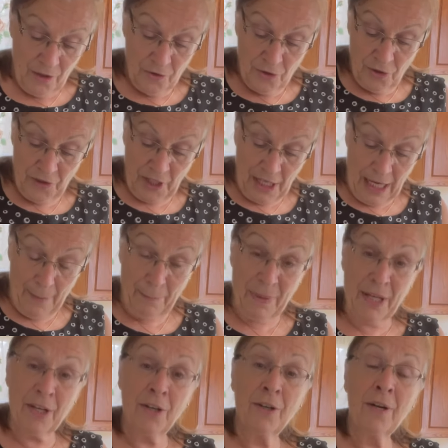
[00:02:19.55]
to the cup
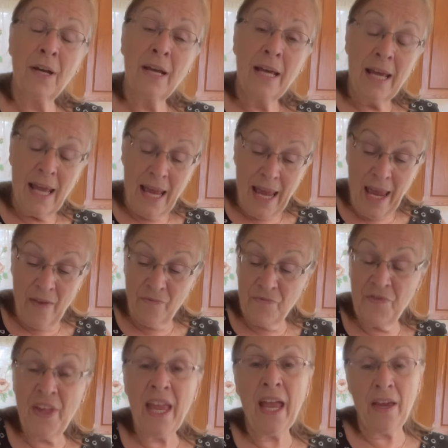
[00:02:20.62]
here, and
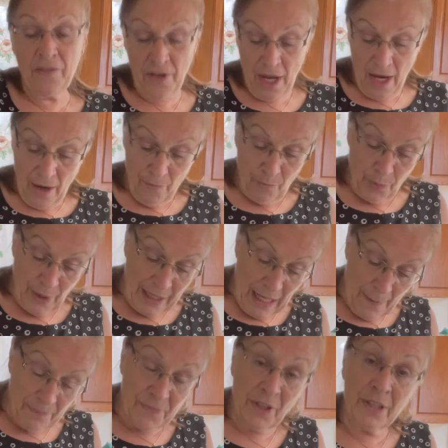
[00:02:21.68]
then bring
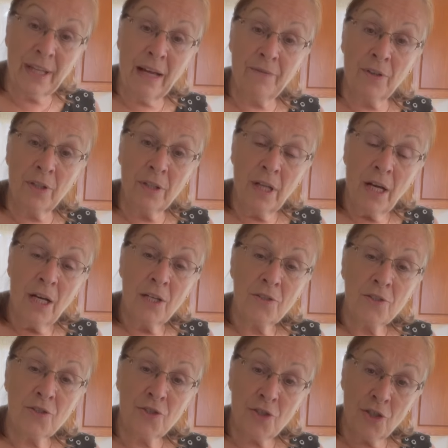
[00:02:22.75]
up the level
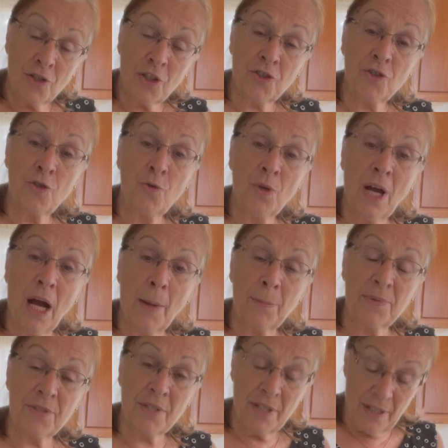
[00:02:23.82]
to the 2
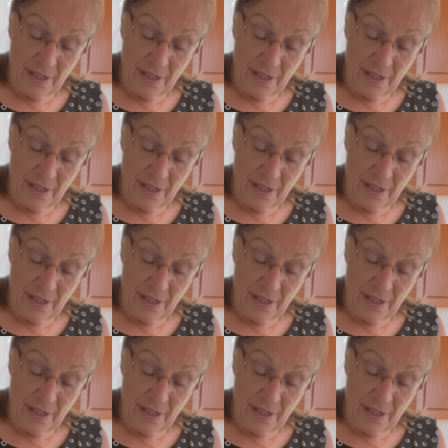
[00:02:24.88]
cups.